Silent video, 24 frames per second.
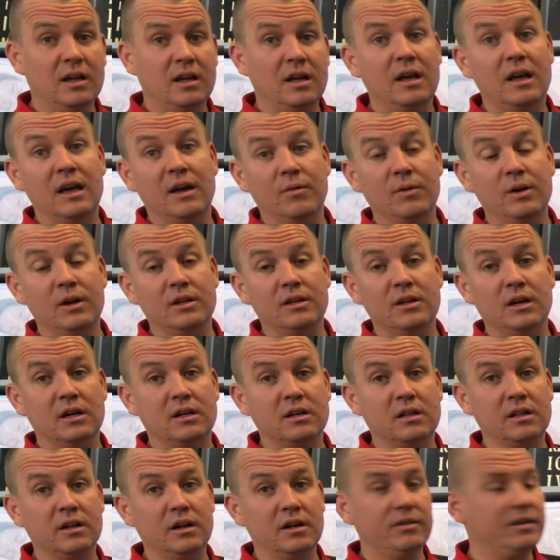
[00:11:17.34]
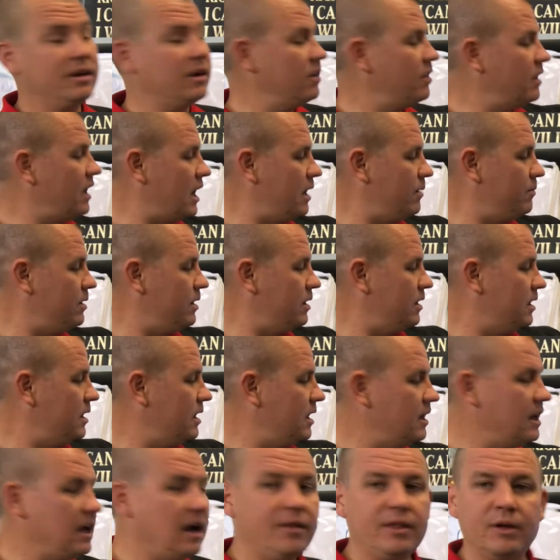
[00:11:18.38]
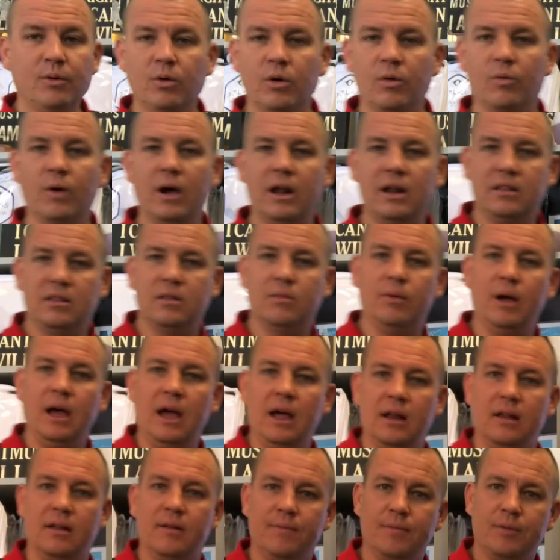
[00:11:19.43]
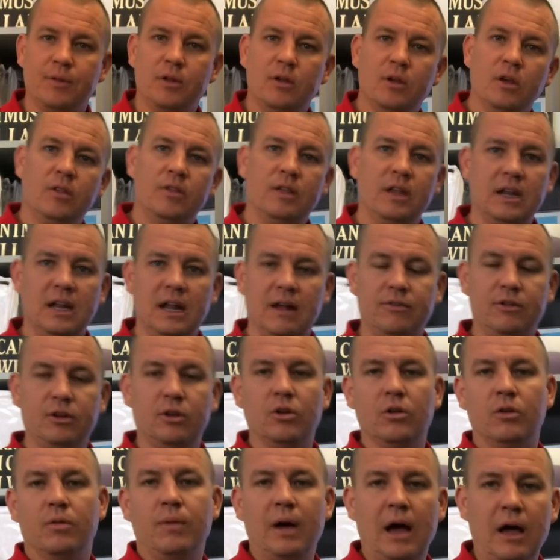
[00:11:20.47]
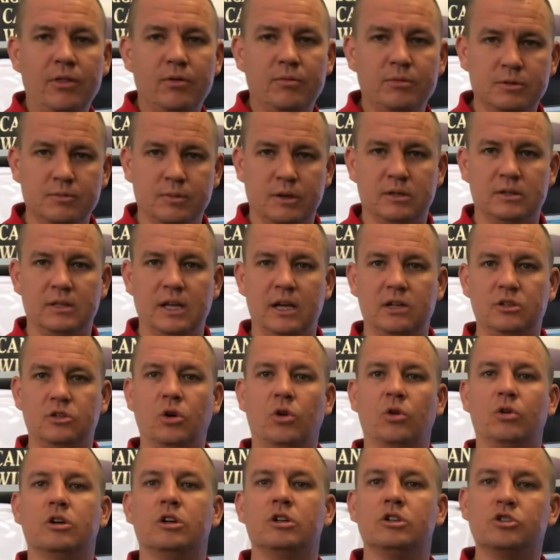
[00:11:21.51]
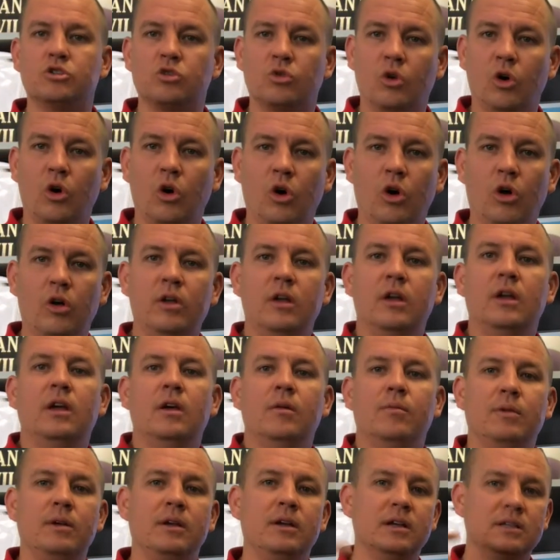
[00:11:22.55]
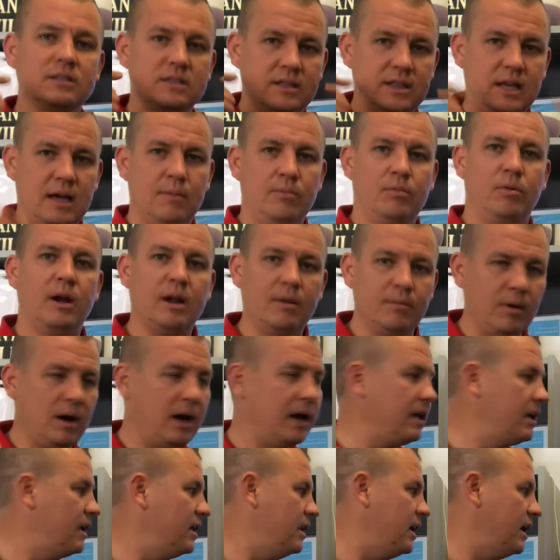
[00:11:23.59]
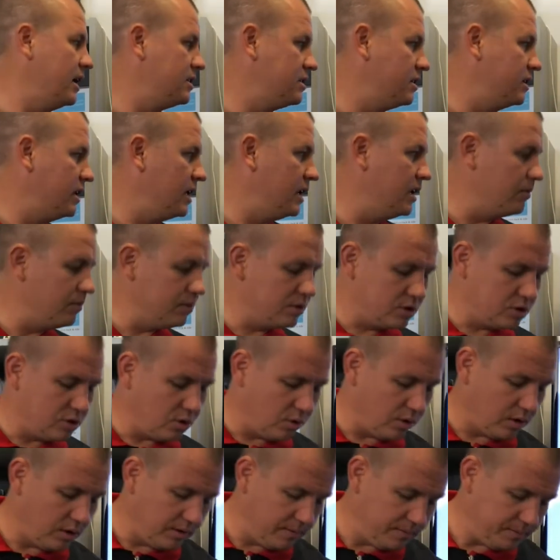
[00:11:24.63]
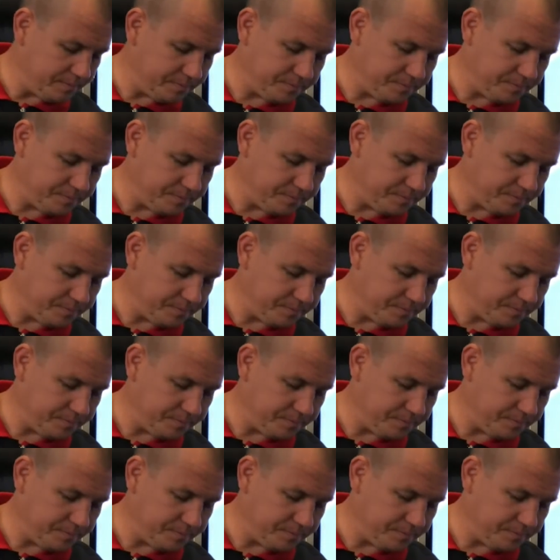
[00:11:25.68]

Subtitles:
and we cleared their alignment, and now they weren't wetting the bed. They didn't have to go to the bathroom as much. They had total control because of that brain-body connection getting restored.